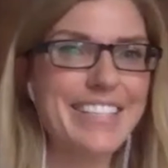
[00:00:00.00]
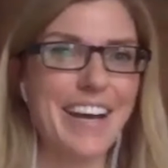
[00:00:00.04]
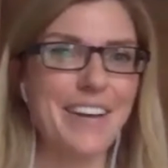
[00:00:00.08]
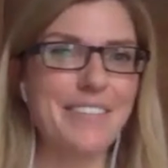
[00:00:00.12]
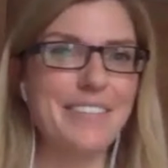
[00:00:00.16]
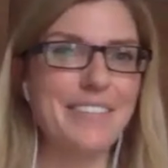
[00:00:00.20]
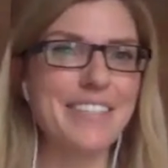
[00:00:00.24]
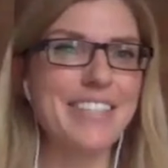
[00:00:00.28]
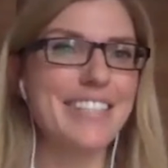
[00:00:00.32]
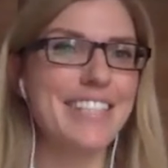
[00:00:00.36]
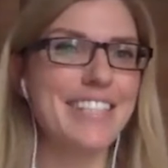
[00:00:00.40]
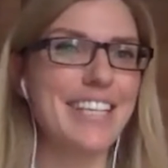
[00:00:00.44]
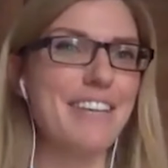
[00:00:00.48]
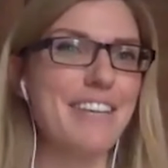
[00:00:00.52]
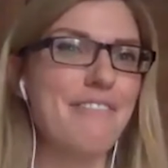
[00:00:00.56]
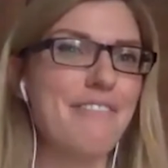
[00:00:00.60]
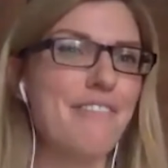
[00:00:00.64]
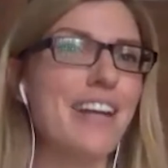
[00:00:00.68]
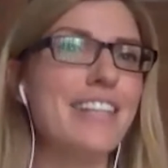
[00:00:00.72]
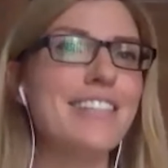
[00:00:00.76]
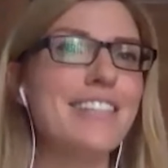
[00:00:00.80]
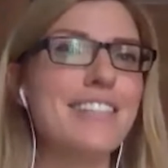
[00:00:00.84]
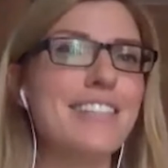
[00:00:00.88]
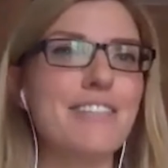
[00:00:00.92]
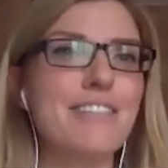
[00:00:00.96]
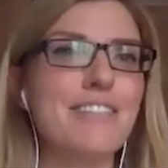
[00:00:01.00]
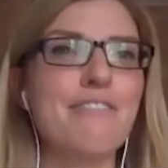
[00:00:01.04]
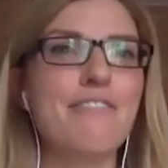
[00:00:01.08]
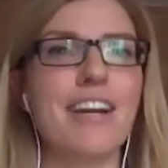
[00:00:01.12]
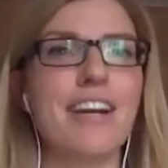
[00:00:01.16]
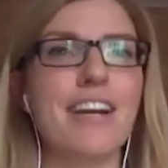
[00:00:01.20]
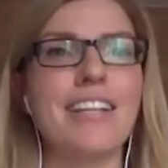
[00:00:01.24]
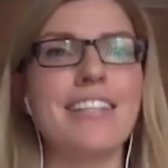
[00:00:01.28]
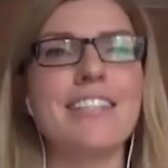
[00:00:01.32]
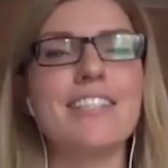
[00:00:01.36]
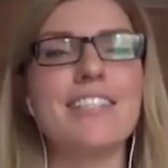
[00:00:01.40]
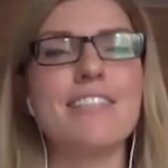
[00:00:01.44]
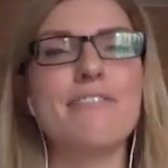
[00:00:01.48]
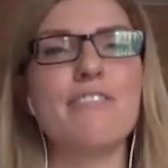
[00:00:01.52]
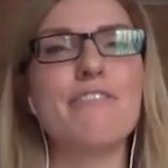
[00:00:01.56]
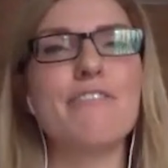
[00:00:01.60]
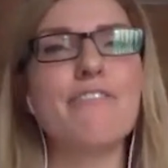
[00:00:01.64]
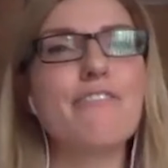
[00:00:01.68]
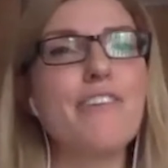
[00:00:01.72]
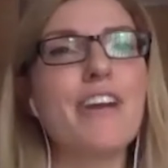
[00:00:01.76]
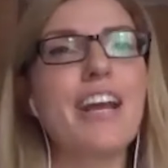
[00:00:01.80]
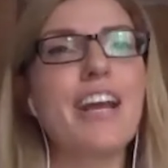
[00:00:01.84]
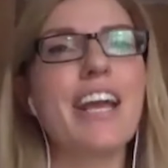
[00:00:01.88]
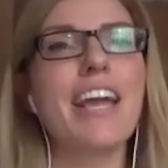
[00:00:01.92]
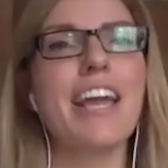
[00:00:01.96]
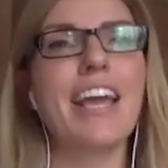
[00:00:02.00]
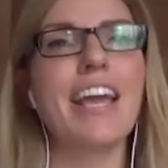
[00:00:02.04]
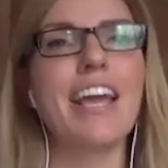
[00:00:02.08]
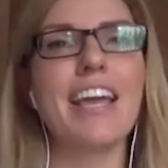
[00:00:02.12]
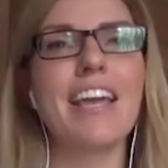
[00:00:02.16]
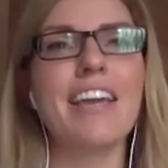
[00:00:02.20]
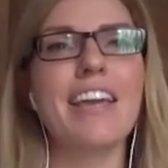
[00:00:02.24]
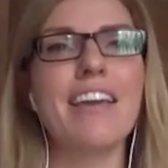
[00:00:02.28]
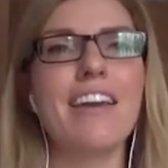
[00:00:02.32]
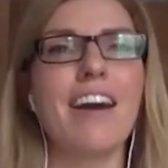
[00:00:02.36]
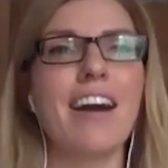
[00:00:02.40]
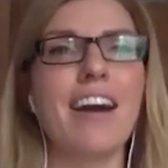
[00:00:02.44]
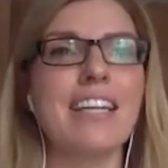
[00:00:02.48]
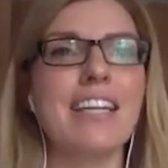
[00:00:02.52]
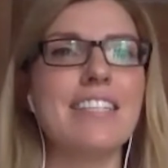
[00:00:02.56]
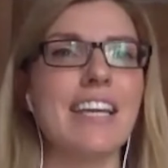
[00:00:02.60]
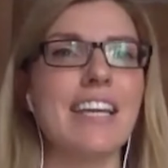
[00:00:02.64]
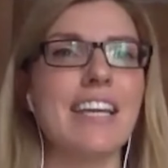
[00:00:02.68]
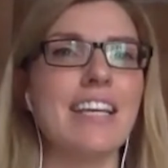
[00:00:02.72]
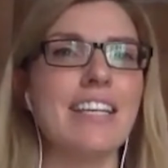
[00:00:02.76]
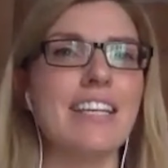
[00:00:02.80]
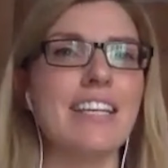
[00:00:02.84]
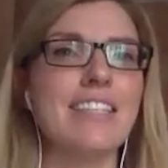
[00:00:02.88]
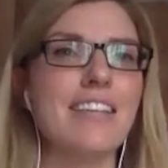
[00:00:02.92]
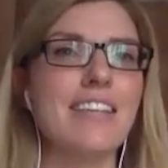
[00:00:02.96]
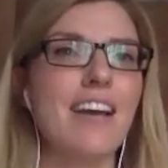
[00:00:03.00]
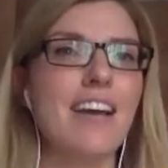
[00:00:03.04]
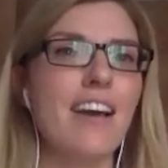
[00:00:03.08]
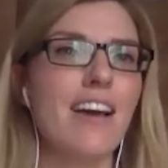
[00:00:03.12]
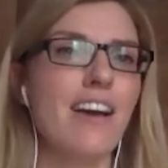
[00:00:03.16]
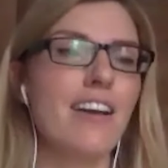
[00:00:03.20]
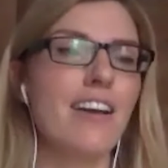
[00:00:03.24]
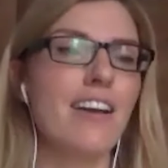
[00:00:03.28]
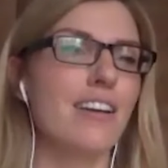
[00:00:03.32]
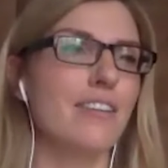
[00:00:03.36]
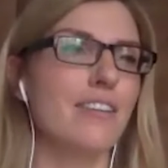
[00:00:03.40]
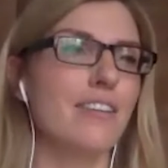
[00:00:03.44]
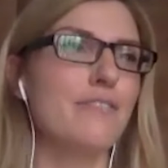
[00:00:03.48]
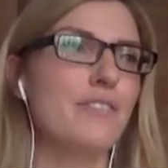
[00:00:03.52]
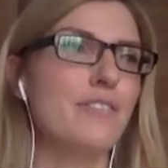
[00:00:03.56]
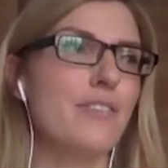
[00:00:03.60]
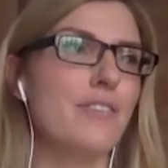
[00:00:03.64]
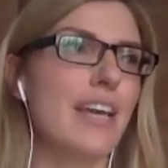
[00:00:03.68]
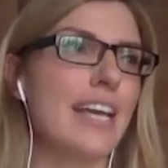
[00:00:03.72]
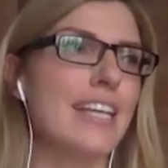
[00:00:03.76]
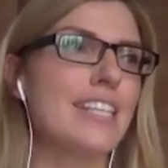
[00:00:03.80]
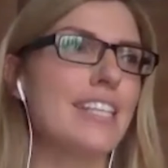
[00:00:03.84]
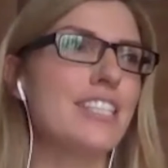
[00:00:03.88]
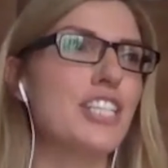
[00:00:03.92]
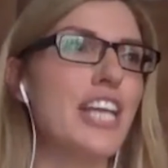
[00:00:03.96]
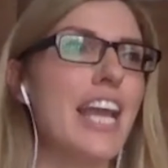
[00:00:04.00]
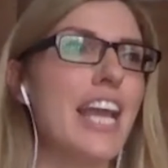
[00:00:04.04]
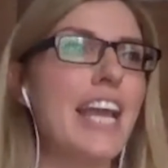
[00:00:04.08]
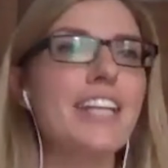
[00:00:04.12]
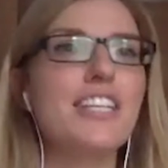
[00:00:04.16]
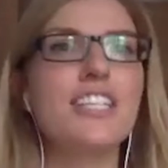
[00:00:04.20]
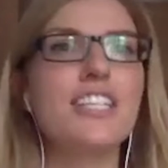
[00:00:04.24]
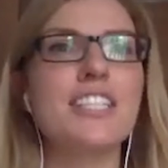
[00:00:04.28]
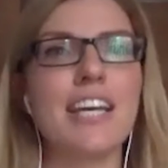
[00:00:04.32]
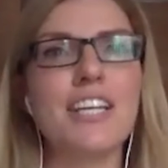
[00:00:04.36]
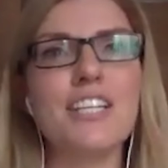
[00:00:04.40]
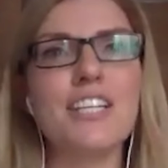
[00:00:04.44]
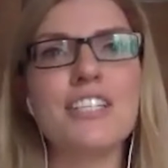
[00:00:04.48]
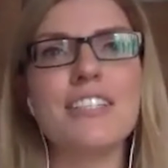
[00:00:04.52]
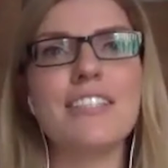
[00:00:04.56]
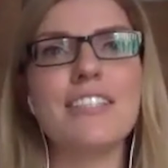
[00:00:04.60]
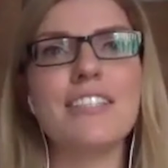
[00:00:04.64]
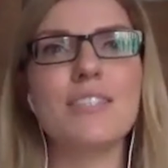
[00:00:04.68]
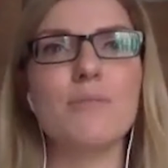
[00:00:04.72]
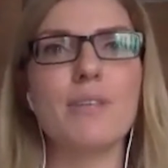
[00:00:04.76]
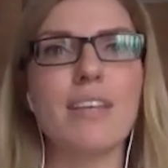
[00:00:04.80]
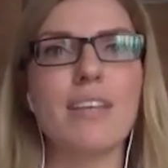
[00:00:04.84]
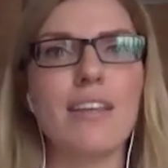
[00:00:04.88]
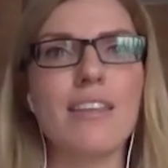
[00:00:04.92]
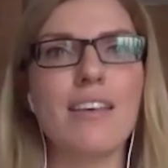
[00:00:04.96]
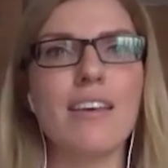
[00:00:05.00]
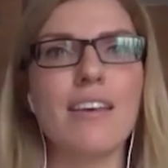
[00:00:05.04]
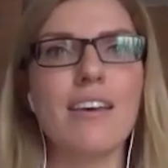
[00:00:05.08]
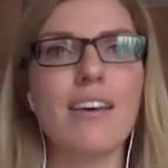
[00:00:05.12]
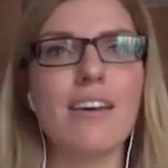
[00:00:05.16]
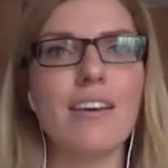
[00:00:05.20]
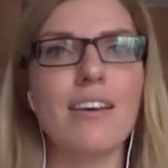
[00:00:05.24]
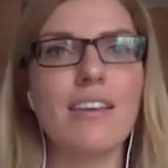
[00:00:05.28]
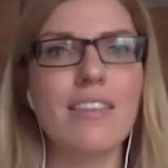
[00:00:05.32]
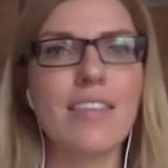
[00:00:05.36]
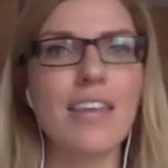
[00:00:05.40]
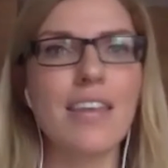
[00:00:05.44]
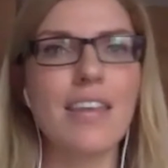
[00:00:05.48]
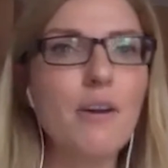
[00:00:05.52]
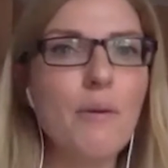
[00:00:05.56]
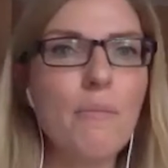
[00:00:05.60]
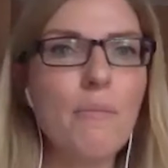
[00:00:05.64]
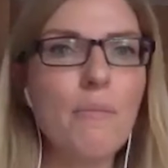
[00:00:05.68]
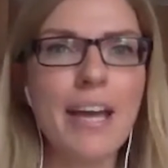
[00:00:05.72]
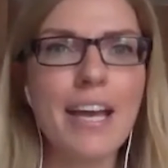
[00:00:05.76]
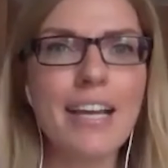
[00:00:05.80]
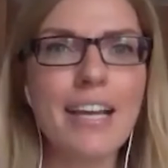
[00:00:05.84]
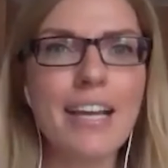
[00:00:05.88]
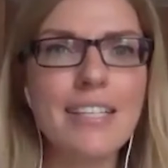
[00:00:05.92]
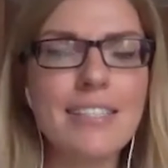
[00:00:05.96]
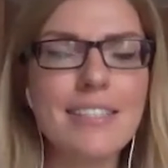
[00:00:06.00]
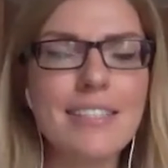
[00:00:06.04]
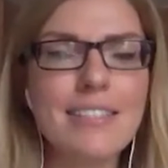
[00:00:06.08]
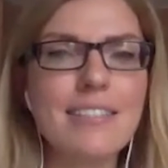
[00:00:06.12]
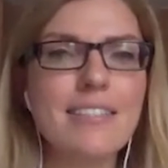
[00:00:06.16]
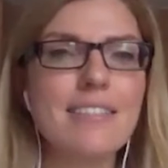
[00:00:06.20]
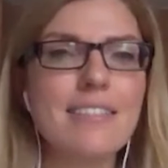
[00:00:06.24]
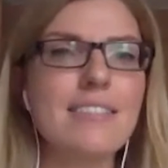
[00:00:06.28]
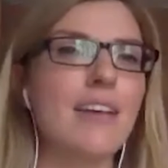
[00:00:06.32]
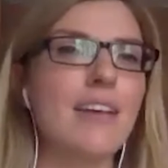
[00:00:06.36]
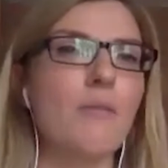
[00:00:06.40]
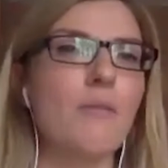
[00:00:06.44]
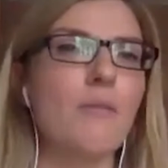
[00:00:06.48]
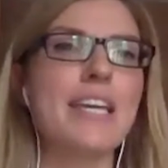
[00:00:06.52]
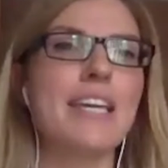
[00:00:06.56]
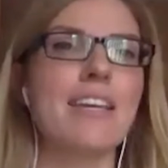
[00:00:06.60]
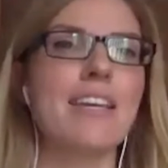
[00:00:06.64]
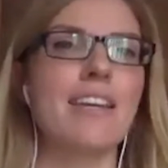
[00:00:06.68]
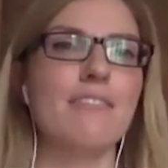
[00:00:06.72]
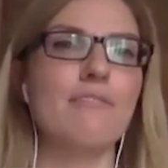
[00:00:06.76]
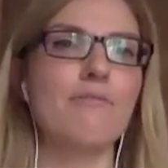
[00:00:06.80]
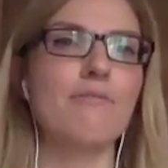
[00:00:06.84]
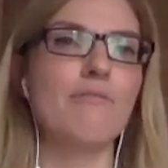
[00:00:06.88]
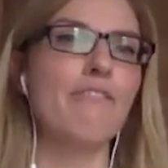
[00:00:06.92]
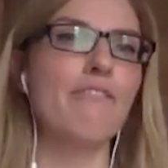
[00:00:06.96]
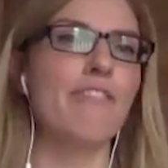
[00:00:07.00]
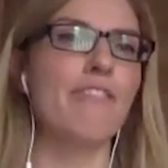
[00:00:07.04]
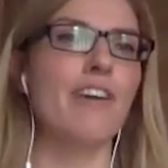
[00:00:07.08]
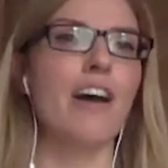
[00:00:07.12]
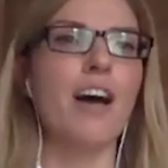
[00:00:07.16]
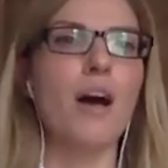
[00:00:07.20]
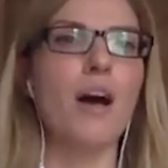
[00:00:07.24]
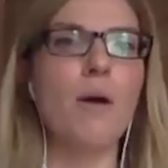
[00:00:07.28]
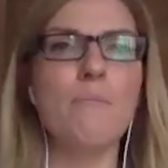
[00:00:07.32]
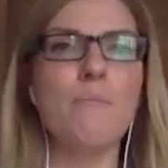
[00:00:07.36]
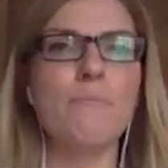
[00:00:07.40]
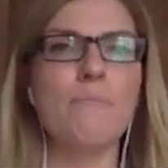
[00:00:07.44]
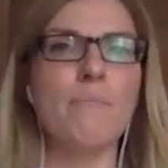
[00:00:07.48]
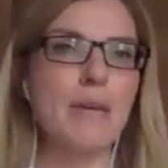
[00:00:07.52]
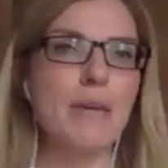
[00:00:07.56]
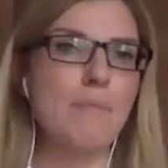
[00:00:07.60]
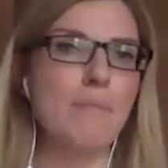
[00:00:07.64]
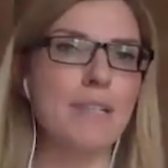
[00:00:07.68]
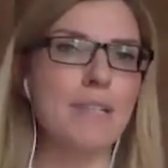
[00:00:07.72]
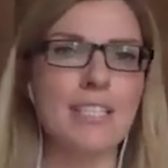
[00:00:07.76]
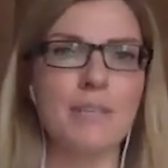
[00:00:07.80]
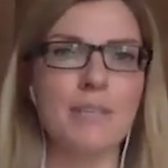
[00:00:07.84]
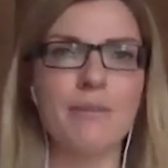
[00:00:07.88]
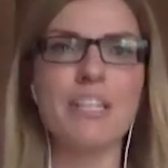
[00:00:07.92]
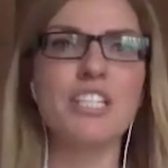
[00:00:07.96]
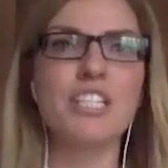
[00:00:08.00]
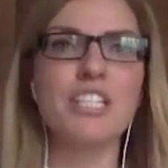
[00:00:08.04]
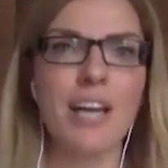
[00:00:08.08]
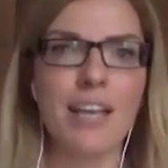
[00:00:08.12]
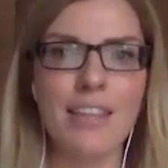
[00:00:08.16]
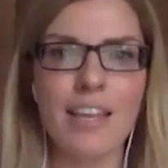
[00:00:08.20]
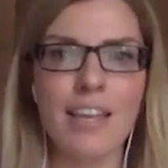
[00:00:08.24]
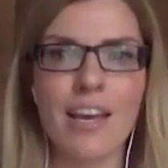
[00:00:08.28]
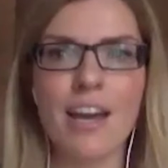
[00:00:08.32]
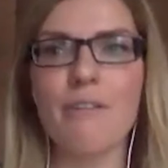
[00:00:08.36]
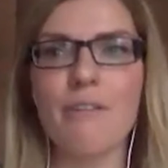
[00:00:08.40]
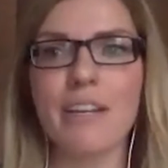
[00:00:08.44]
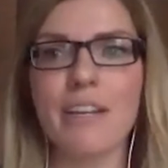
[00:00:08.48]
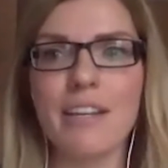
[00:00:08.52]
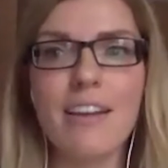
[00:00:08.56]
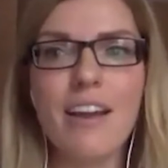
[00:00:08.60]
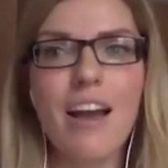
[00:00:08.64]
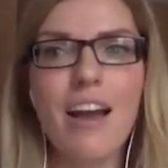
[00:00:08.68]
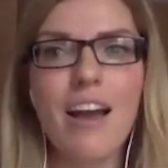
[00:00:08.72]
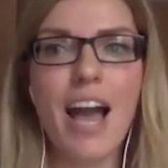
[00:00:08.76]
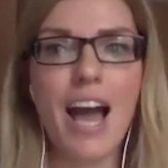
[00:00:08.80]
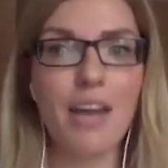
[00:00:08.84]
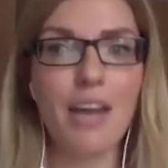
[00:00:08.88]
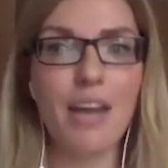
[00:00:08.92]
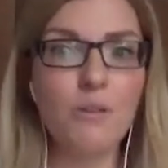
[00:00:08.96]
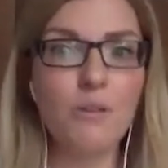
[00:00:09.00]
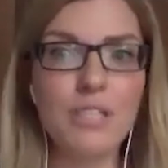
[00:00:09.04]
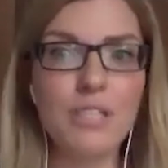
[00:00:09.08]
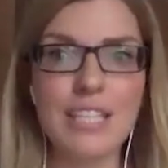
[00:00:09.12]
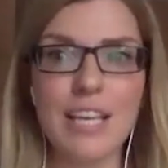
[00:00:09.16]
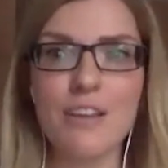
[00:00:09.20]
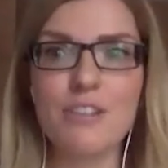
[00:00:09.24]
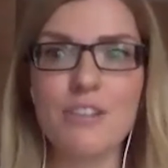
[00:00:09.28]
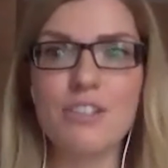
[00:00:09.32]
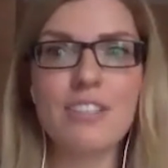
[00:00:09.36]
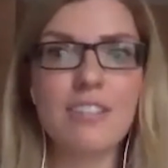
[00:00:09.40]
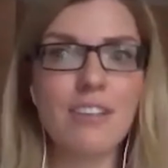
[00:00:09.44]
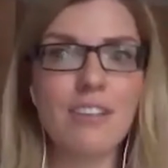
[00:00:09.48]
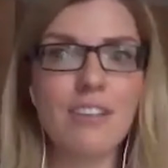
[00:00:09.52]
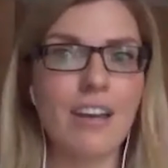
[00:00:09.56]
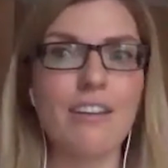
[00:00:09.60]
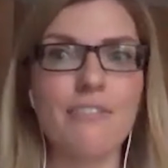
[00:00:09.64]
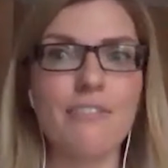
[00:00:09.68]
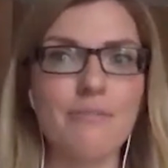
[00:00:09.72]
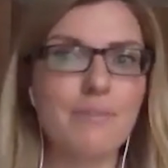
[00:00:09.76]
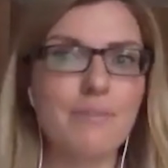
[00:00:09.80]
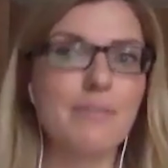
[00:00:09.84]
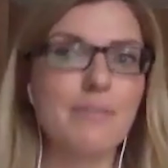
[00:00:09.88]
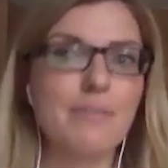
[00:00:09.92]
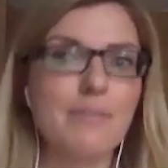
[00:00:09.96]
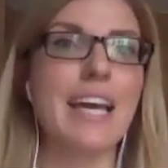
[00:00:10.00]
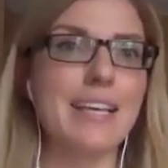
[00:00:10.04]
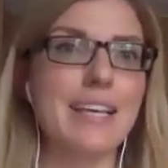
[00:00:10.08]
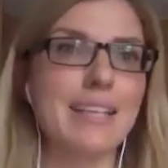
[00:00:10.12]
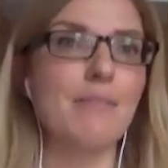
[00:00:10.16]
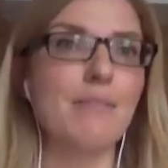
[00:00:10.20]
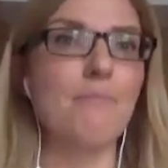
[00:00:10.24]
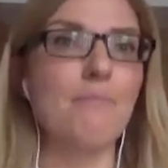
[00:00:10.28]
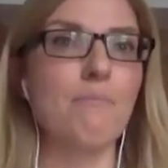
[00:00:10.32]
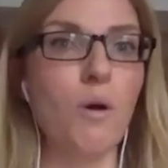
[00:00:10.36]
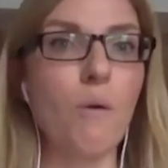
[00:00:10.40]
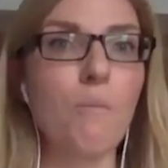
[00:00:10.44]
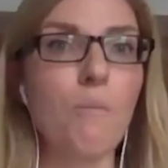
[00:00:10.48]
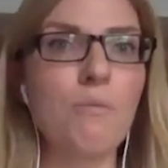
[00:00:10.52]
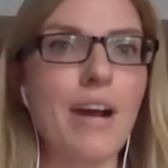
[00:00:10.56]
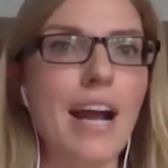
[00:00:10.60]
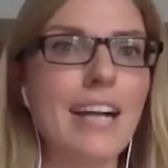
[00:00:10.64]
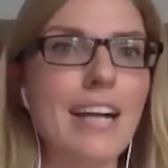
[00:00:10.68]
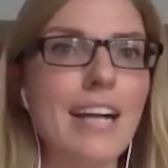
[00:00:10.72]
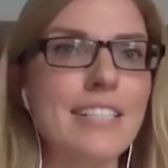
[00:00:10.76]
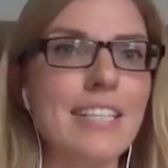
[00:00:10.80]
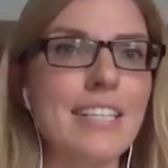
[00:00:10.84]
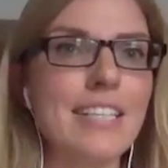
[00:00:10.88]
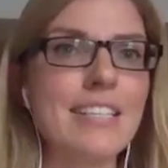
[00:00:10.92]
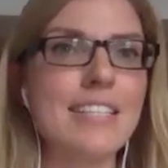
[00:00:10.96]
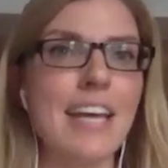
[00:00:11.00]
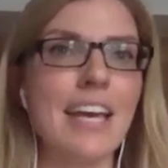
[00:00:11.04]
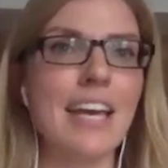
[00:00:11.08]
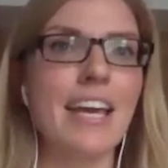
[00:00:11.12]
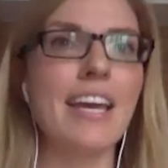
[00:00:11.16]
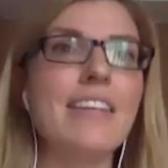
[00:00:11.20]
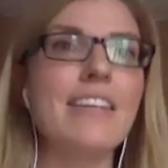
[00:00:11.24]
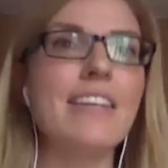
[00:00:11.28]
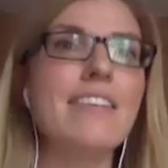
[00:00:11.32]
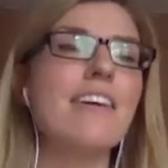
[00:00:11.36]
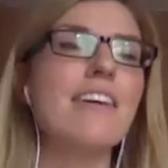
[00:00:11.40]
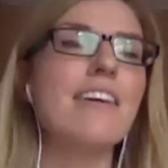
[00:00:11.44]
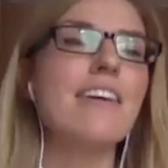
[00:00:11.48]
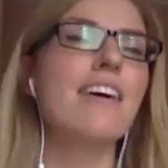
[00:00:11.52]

I would see friends of friends for free. I did kind of exchange sessions with other therapists so we could refer people to each other and, and also just kind of getting more practice in.